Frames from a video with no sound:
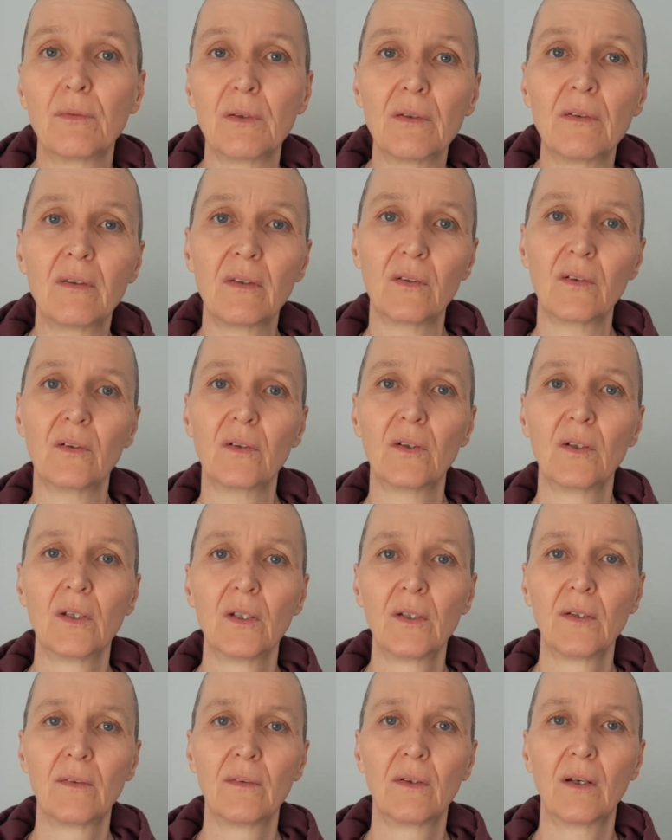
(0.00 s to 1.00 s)
with you
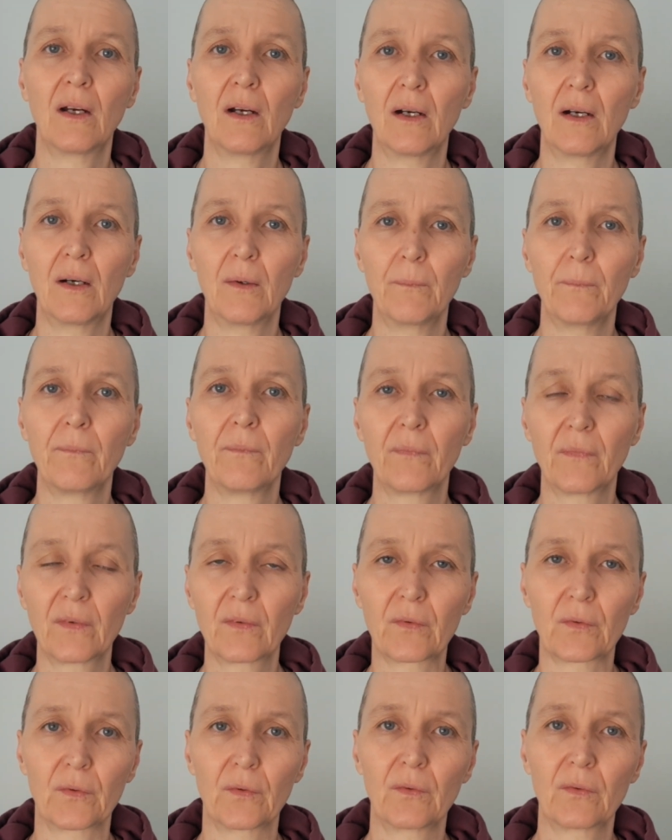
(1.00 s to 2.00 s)

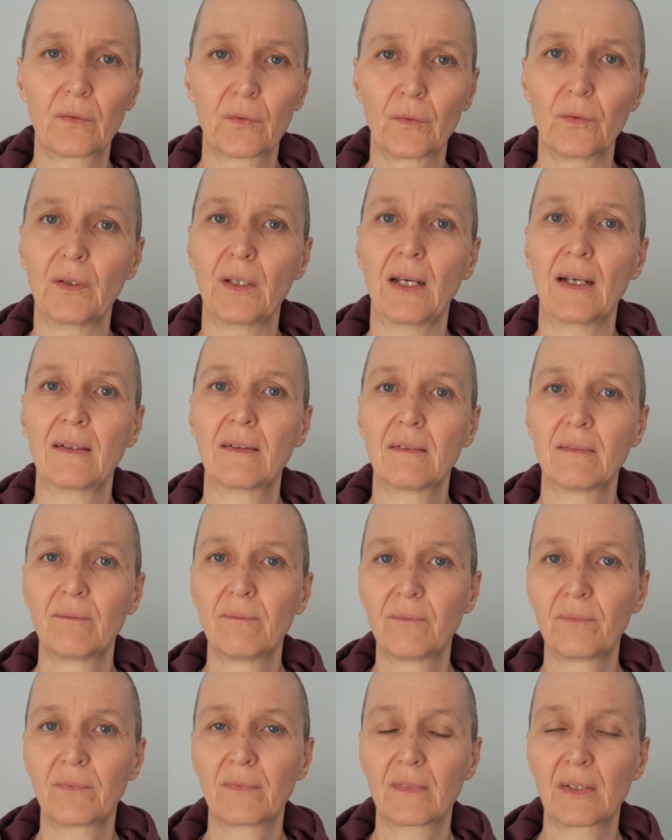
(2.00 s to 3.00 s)
through that,
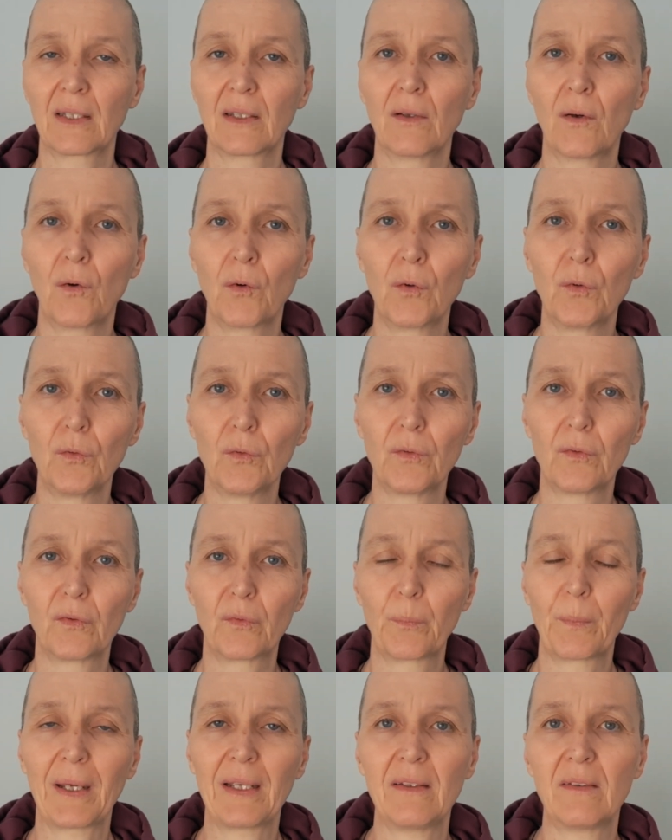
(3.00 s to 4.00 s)
can hold
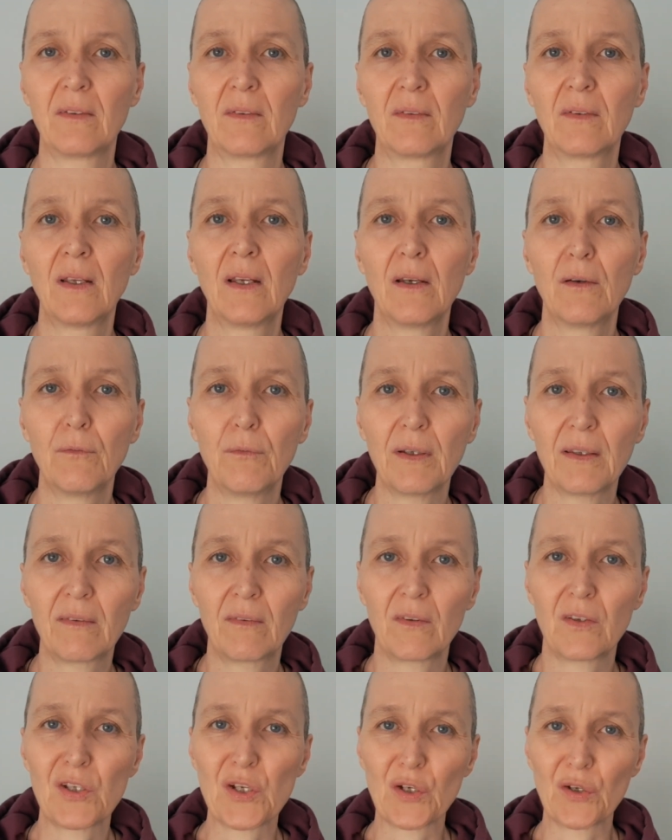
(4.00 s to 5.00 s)
space
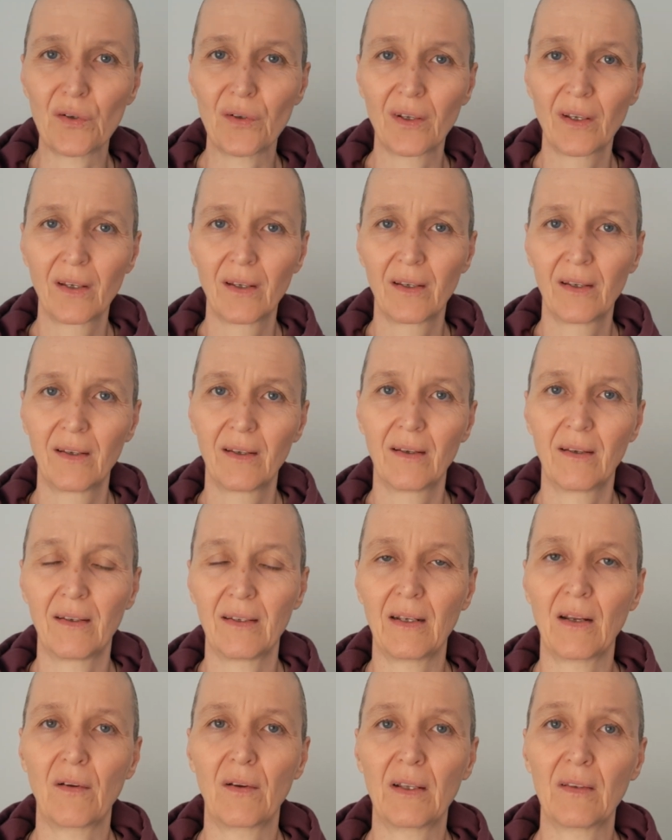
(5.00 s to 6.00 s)
with you.
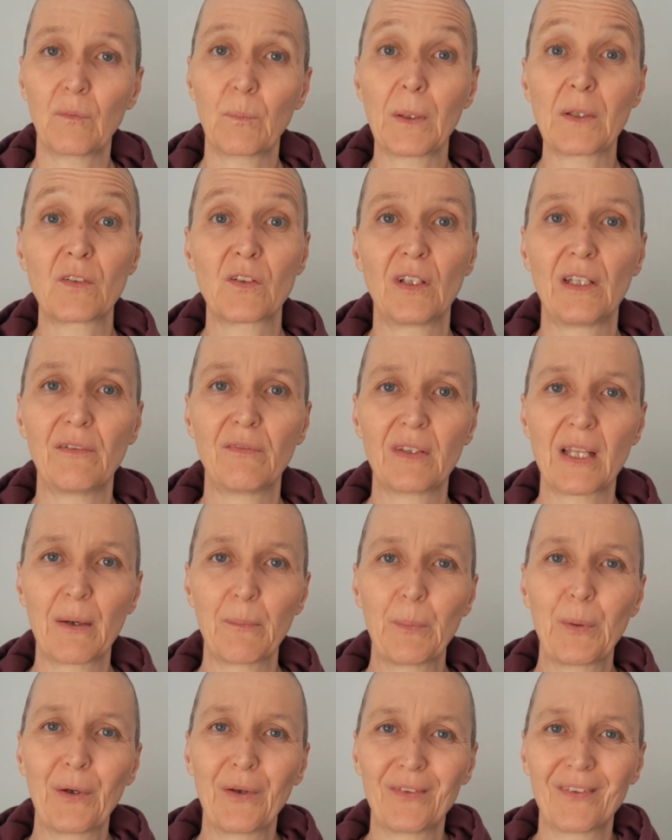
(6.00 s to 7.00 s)
You know, especially if that
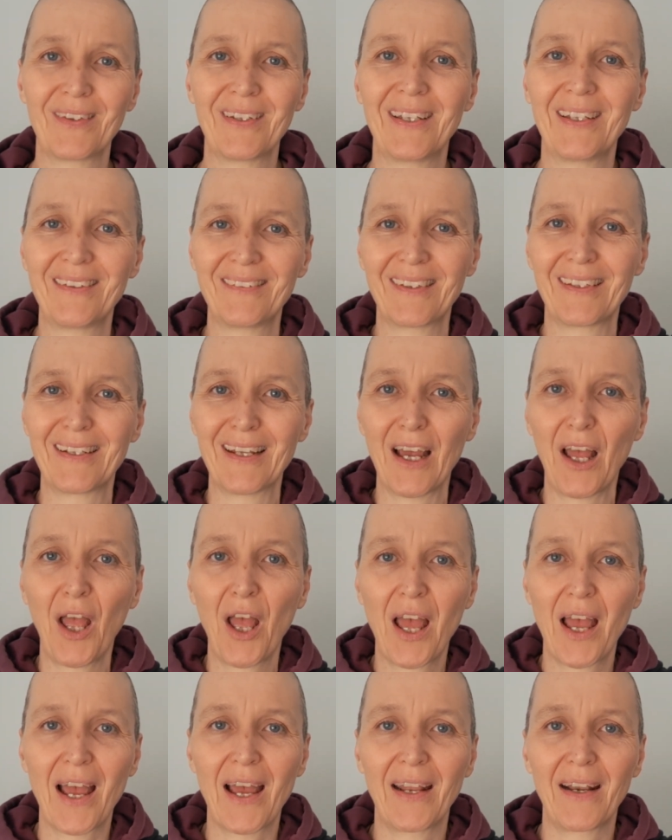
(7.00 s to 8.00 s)
person is
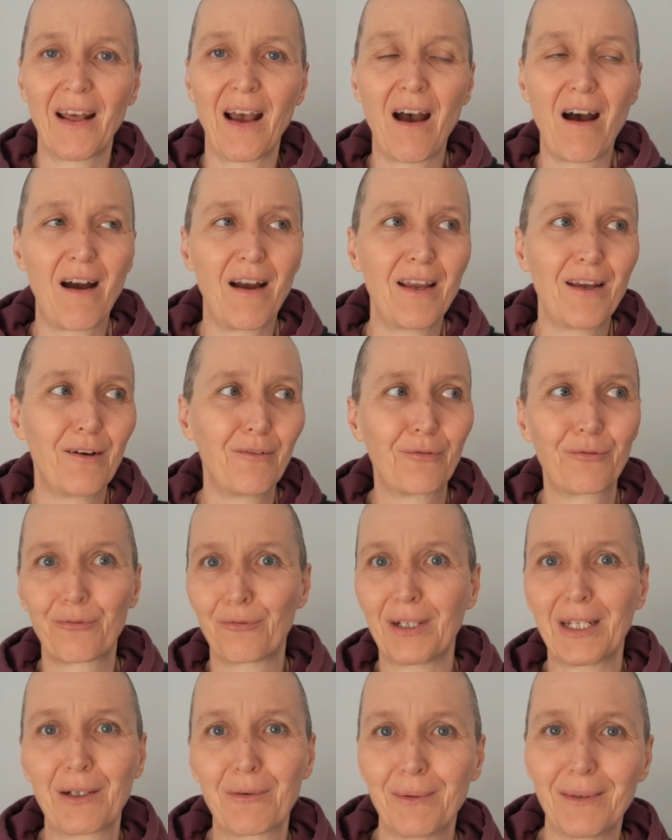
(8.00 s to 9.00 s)
at a higher
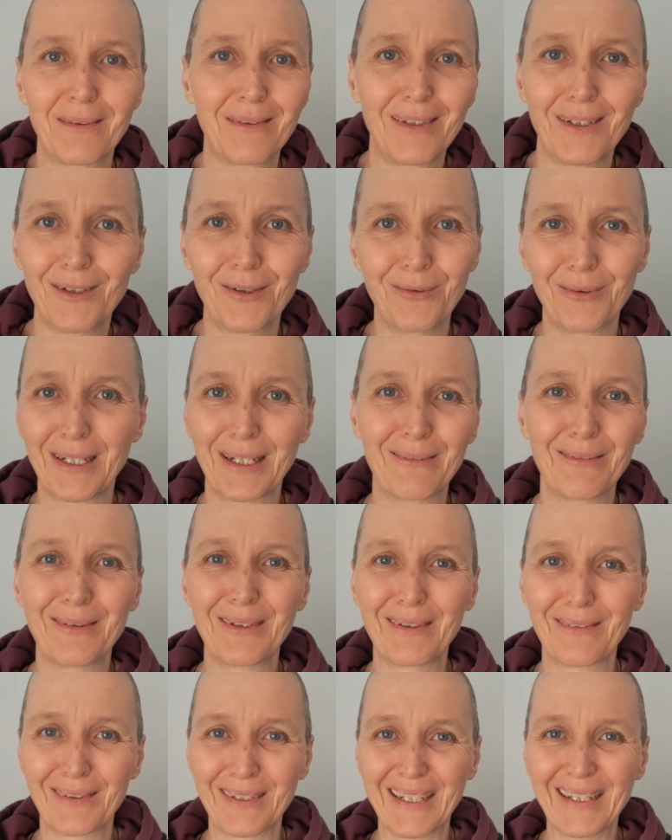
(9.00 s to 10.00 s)
frequency or whatever
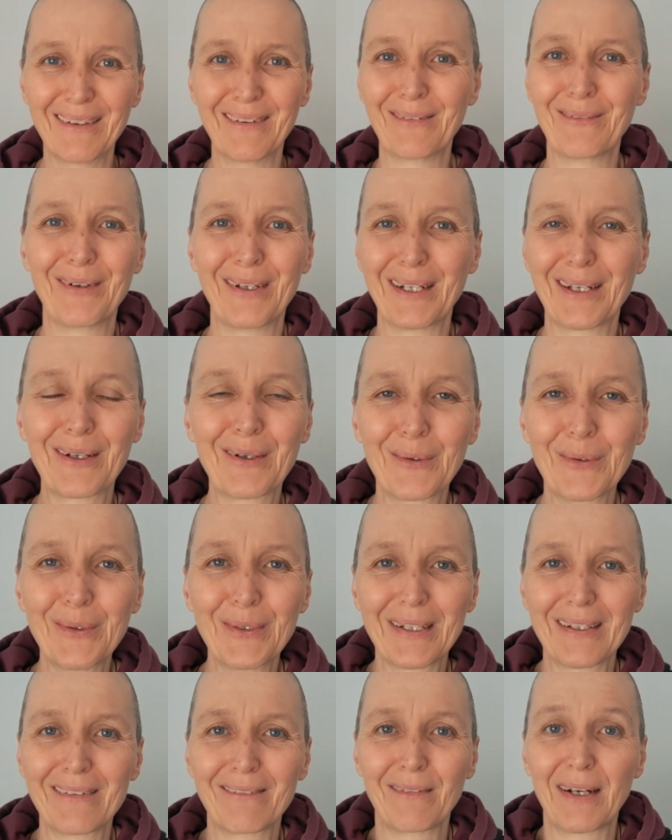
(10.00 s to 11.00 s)
you want to call
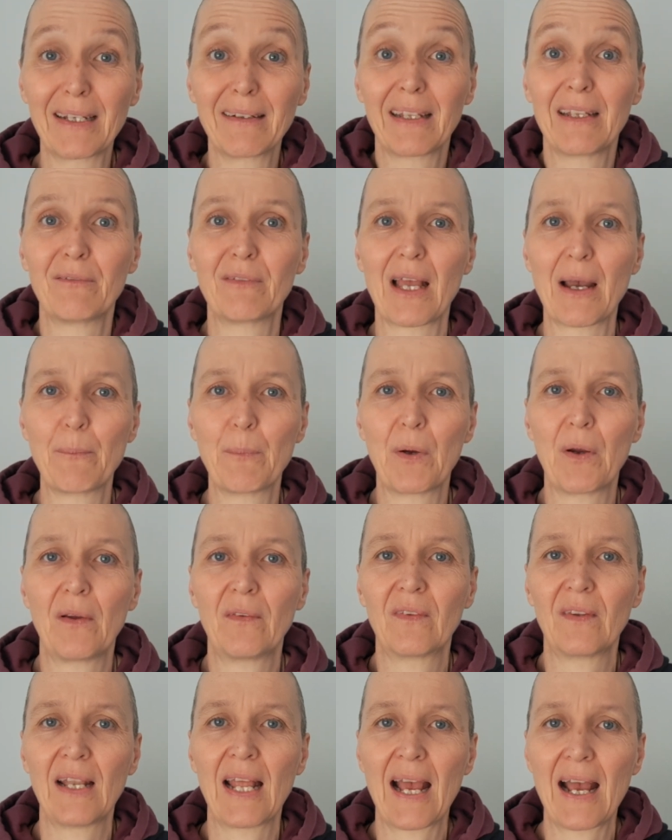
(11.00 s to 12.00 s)
it, right? If that
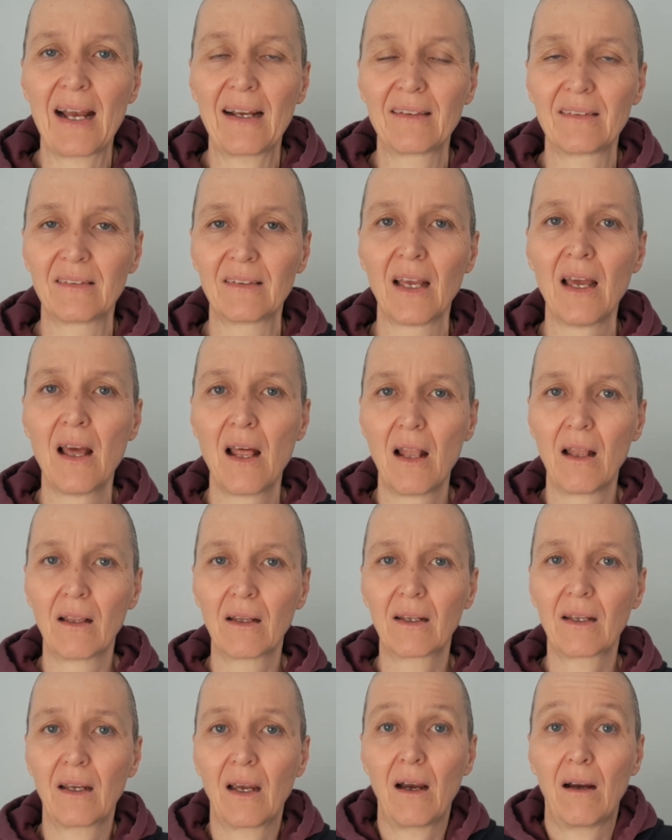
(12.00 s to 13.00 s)
person has
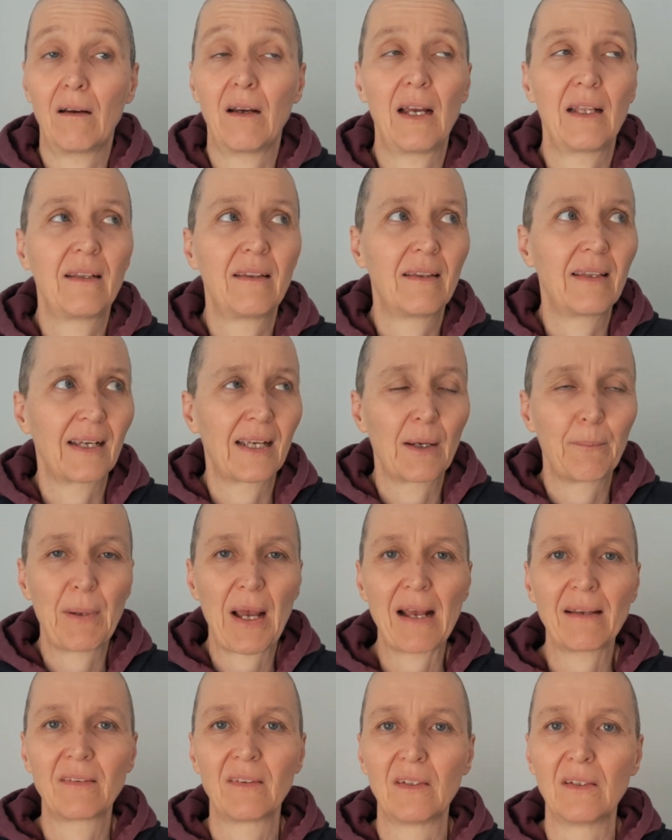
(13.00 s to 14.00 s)
the
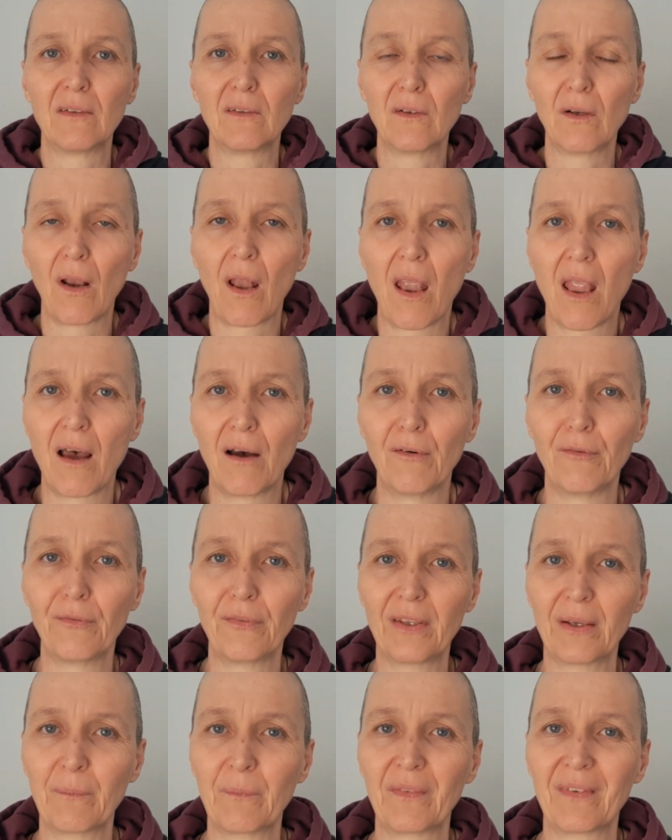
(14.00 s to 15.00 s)
capacity to love
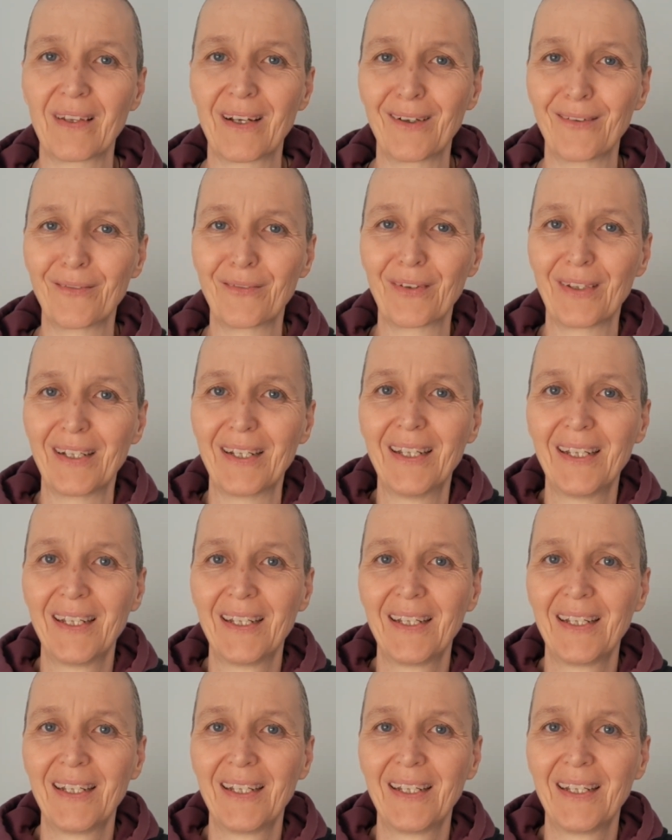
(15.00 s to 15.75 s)
themselves and